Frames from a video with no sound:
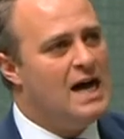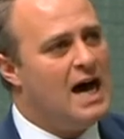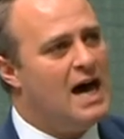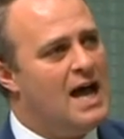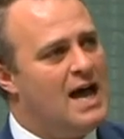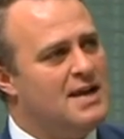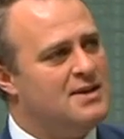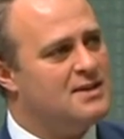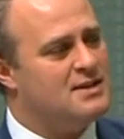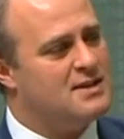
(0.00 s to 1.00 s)

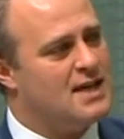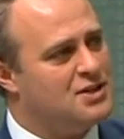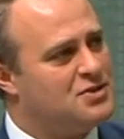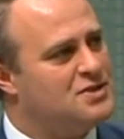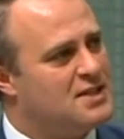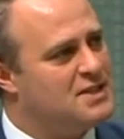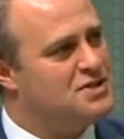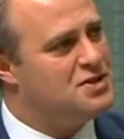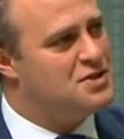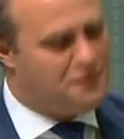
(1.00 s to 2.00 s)
and countries that
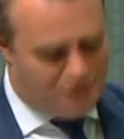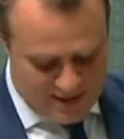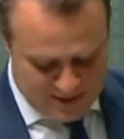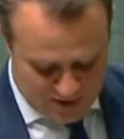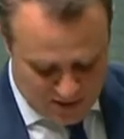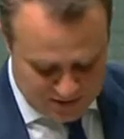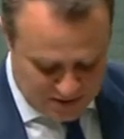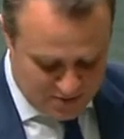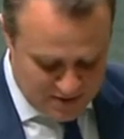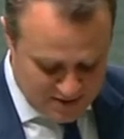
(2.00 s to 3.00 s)
continue to face the
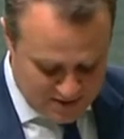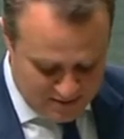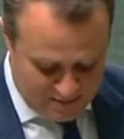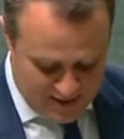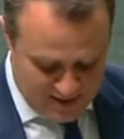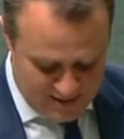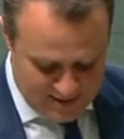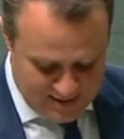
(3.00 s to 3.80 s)
consequences of that.